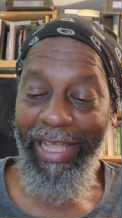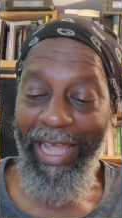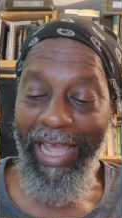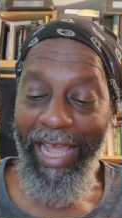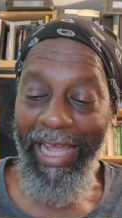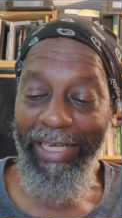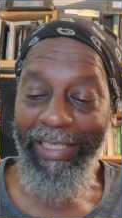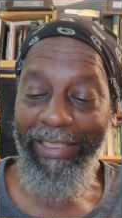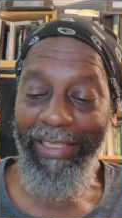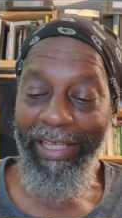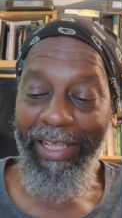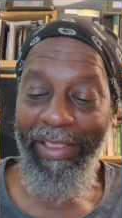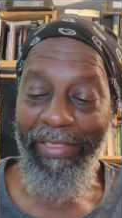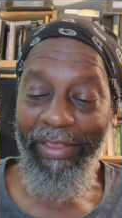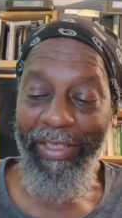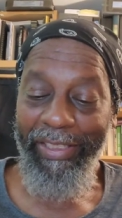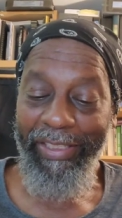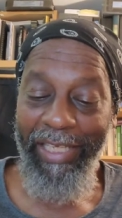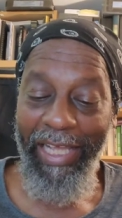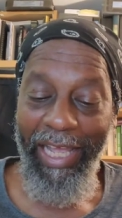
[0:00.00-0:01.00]
at
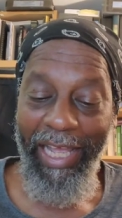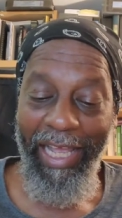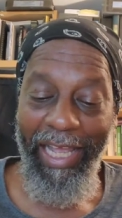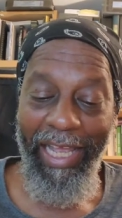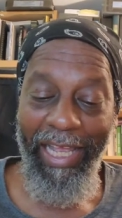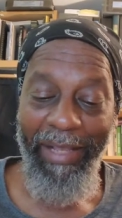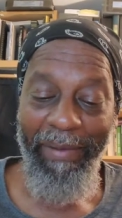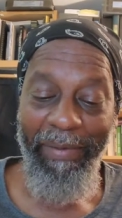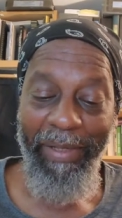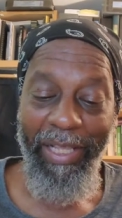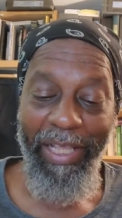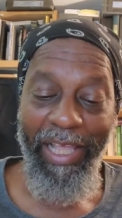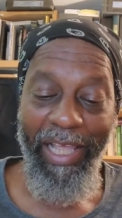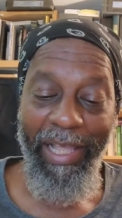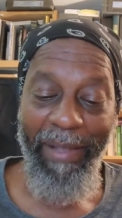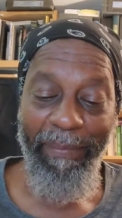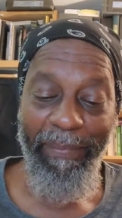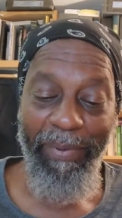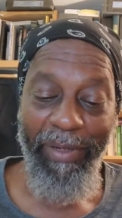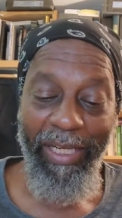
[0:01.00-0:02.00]
the time
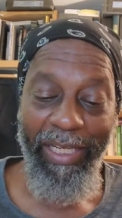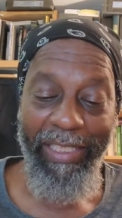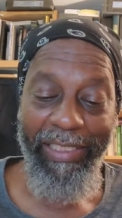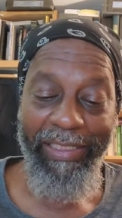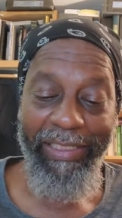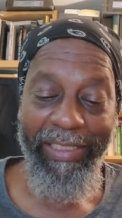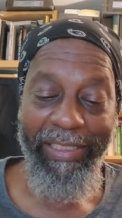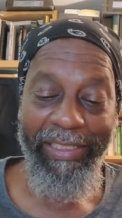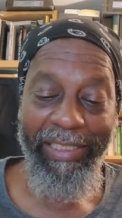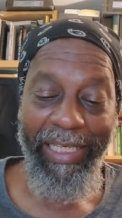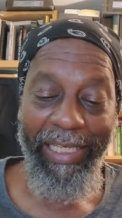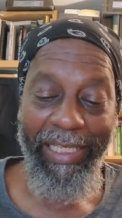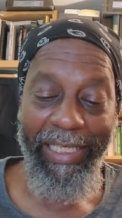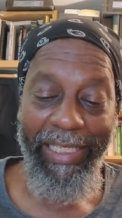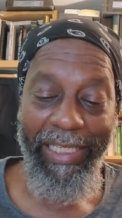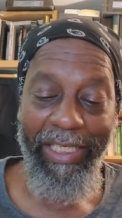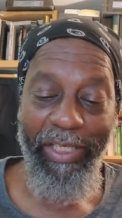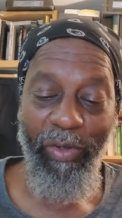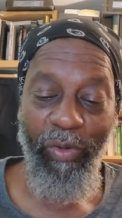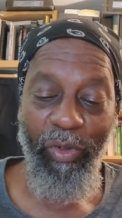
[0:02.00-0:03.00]
and place that
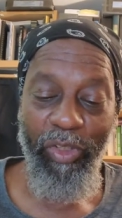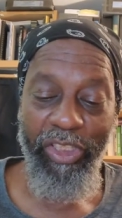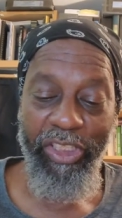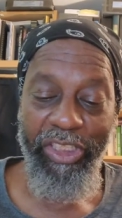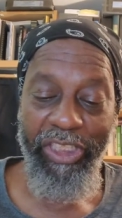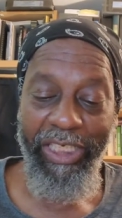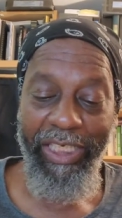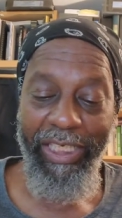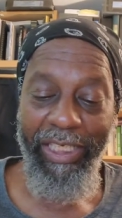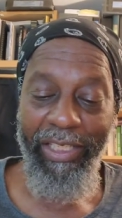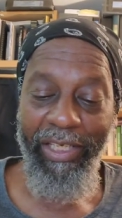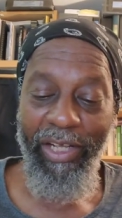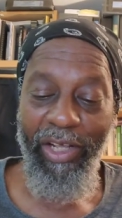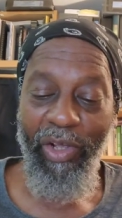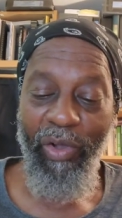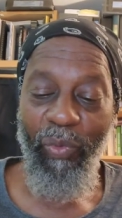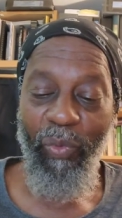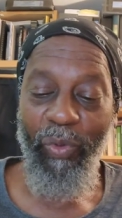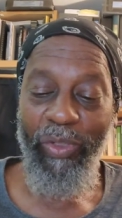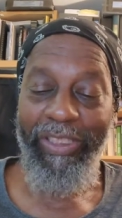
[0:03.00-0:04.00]
he or she
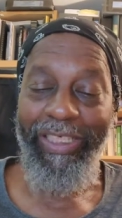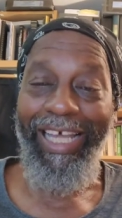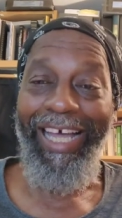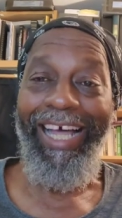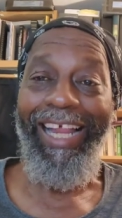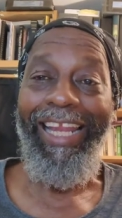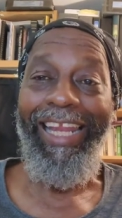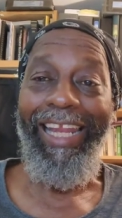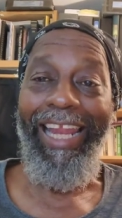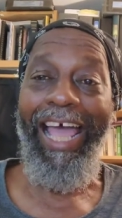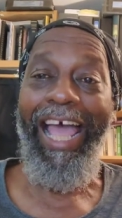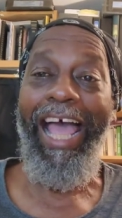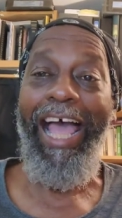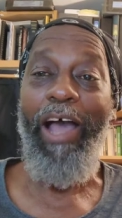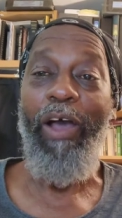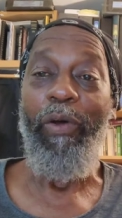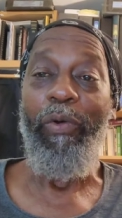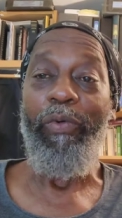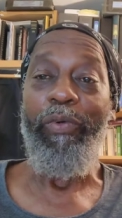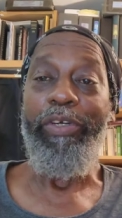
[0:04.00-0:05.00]
was
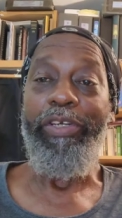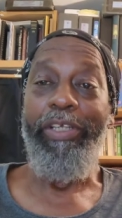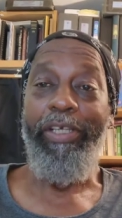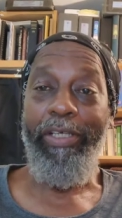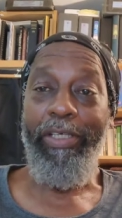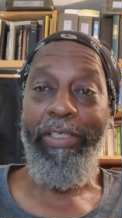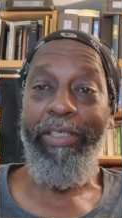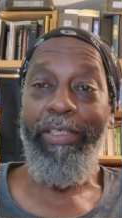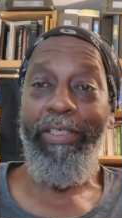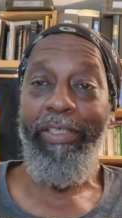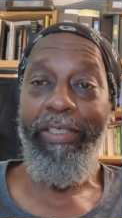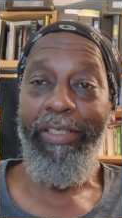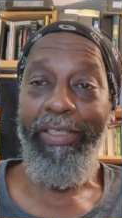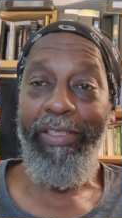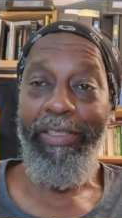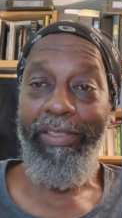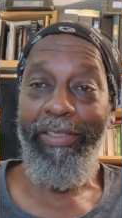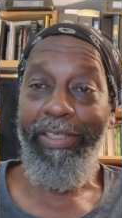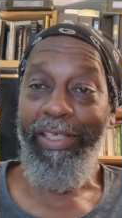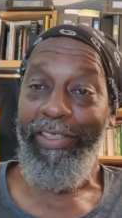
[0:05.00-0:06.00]
allowed,
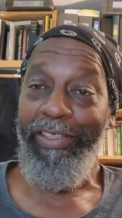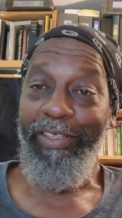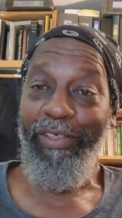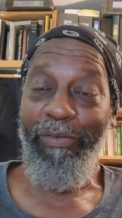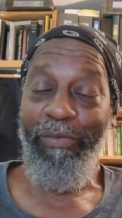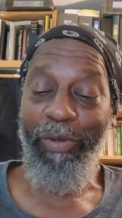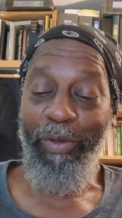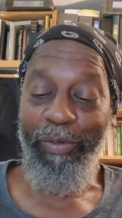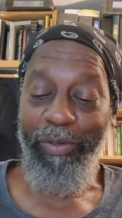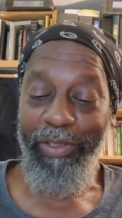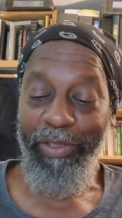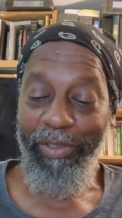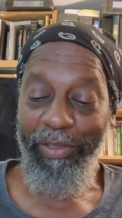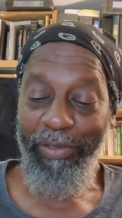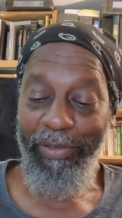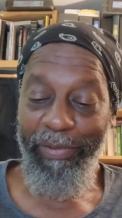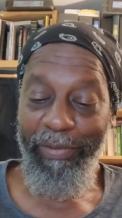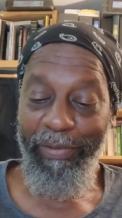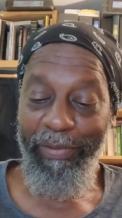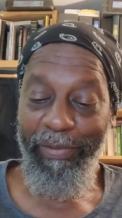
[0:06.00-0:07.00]
that's in quotes,
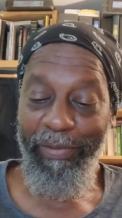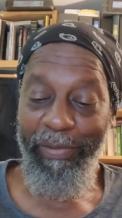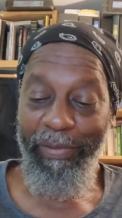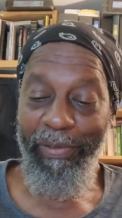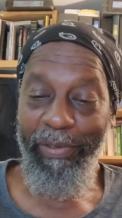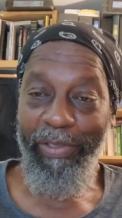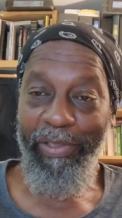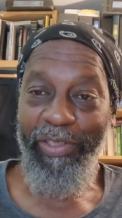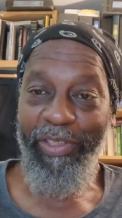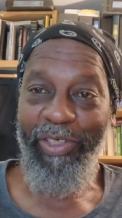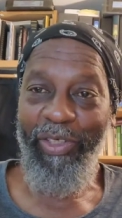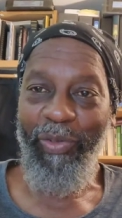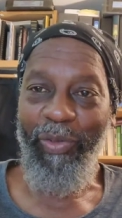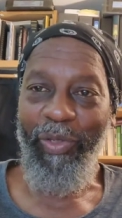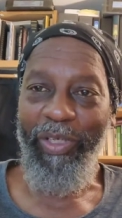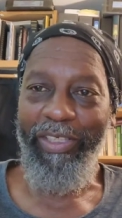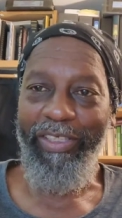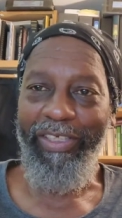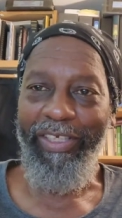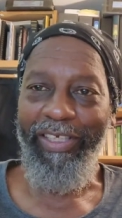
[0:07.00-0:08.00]

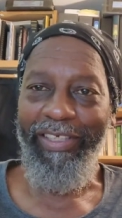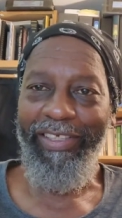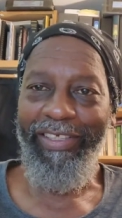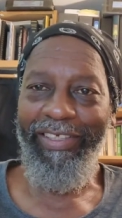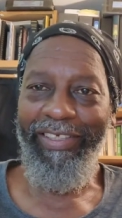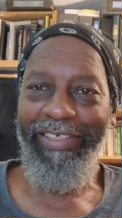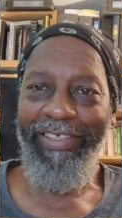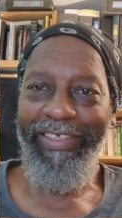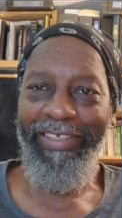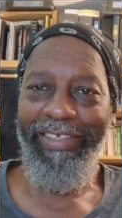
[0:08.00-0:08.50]
to exist.